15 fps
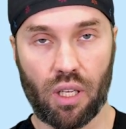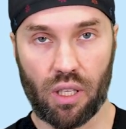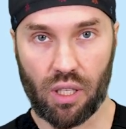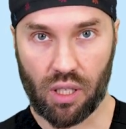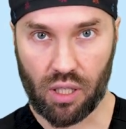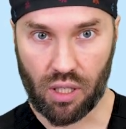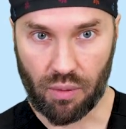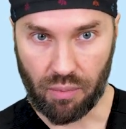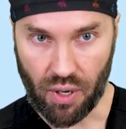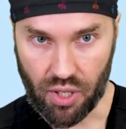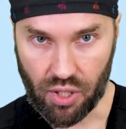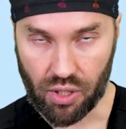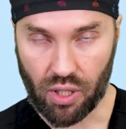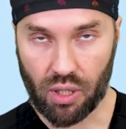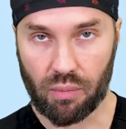The
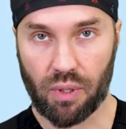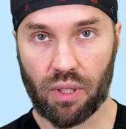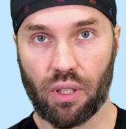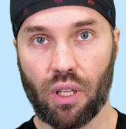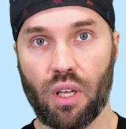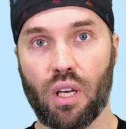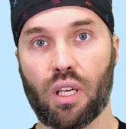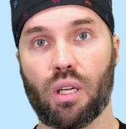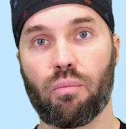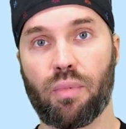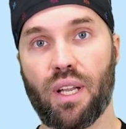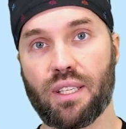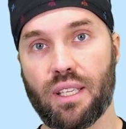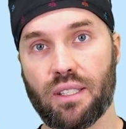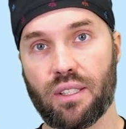compression garment
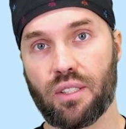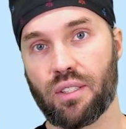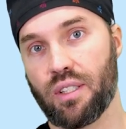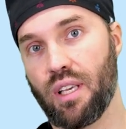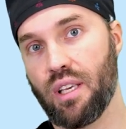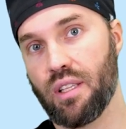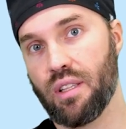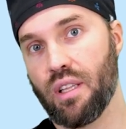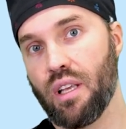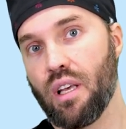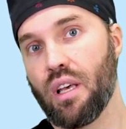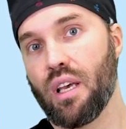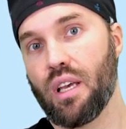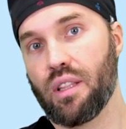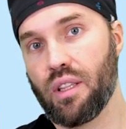compresses the skin,
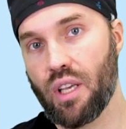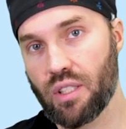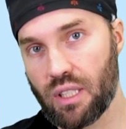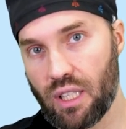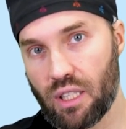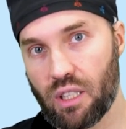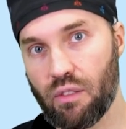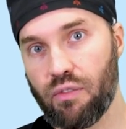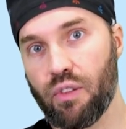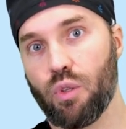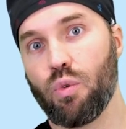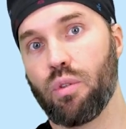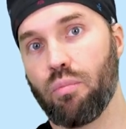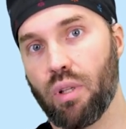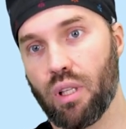it doesn't let the
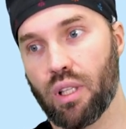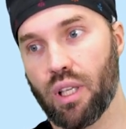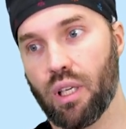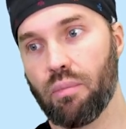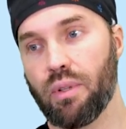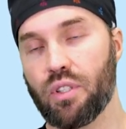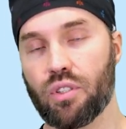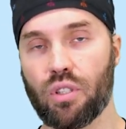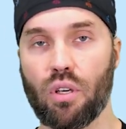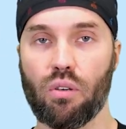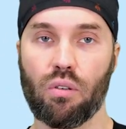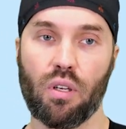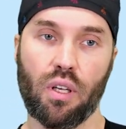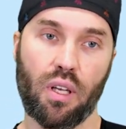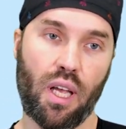fluid build up, and
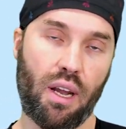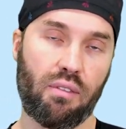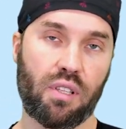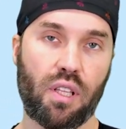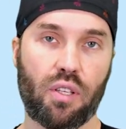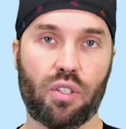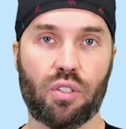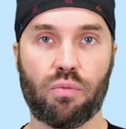so everything's